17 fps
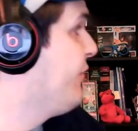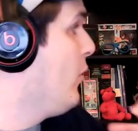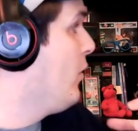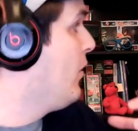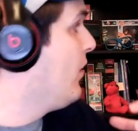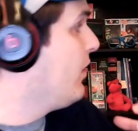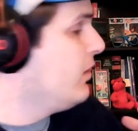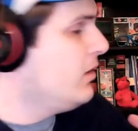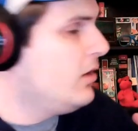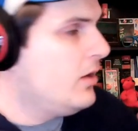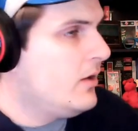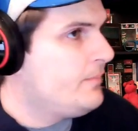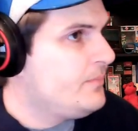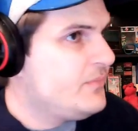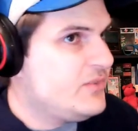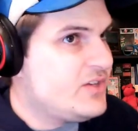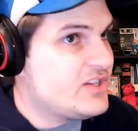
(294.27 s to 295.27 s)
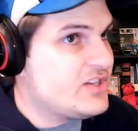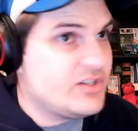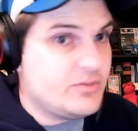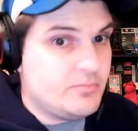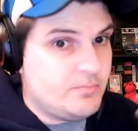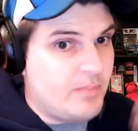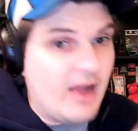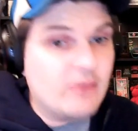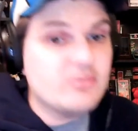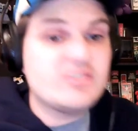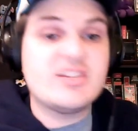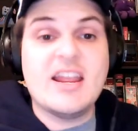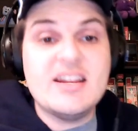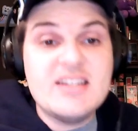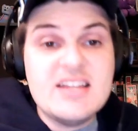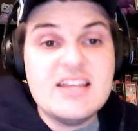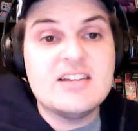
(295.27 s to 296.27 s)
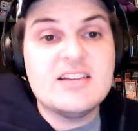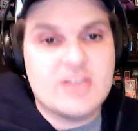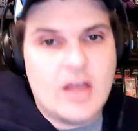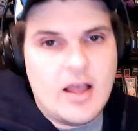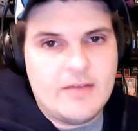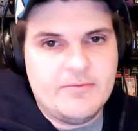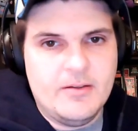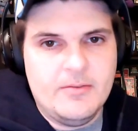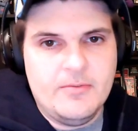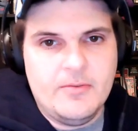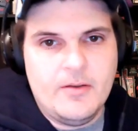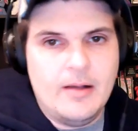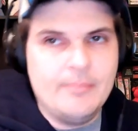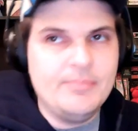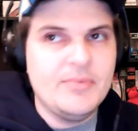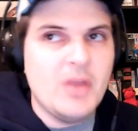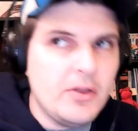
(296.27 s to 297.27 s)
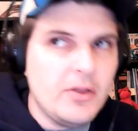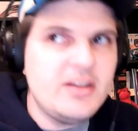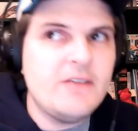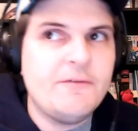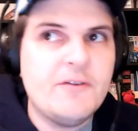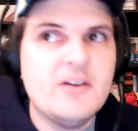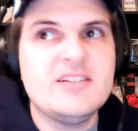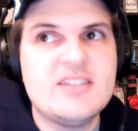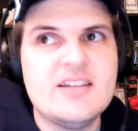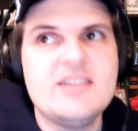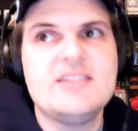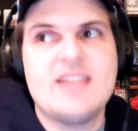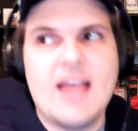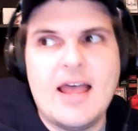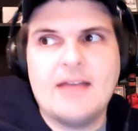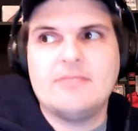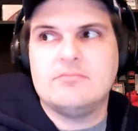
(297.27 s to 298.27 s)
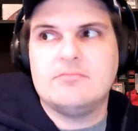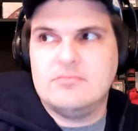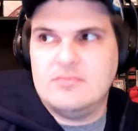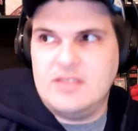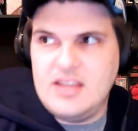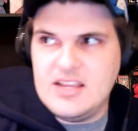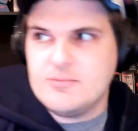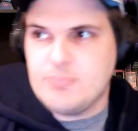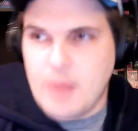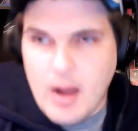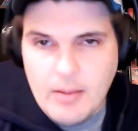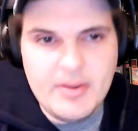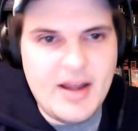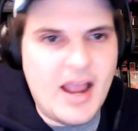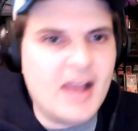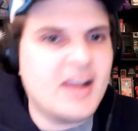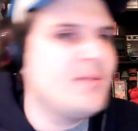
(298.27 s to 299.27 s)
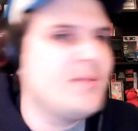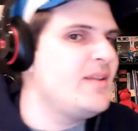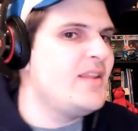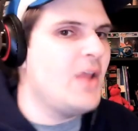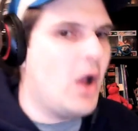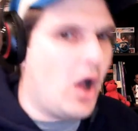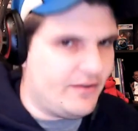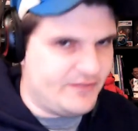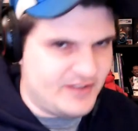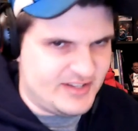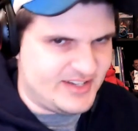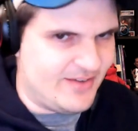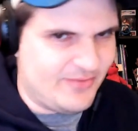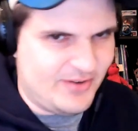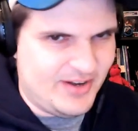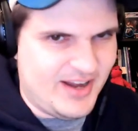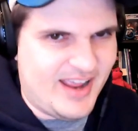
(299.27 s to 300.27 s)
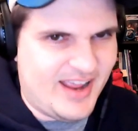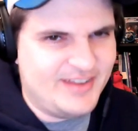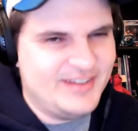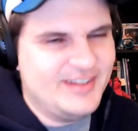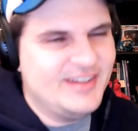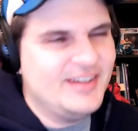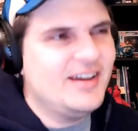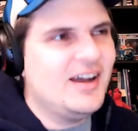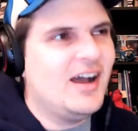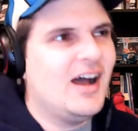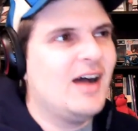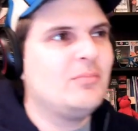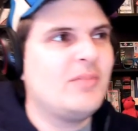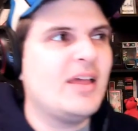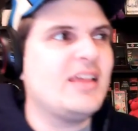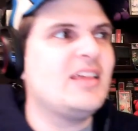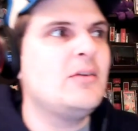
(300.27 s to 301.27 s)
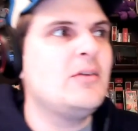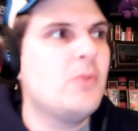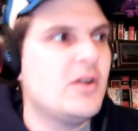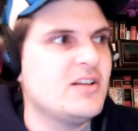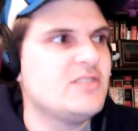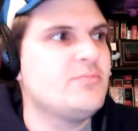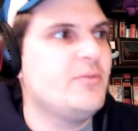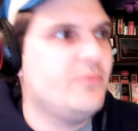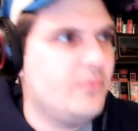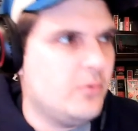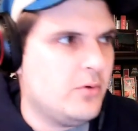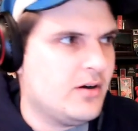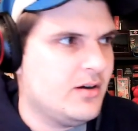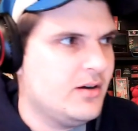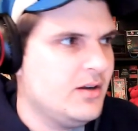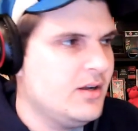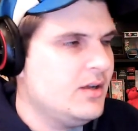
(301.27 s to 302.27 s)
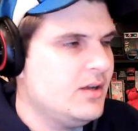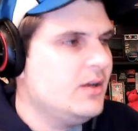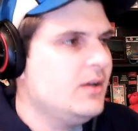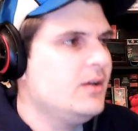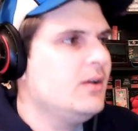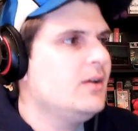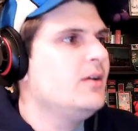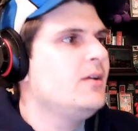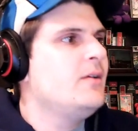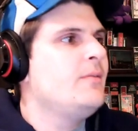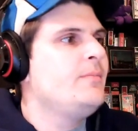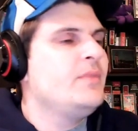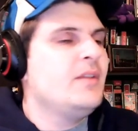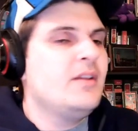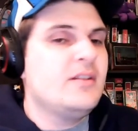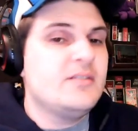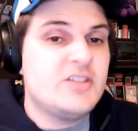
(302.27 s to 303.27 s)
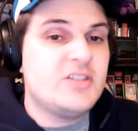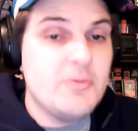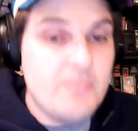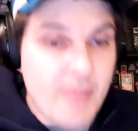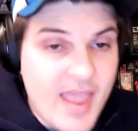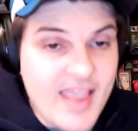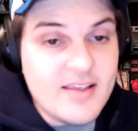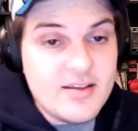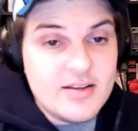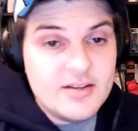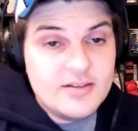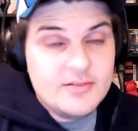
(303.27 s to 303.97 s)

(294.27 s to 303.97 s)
for just bounce ideas off of. Um, the only difference is that he's probably not going to be in the office every day um, like he was before. To make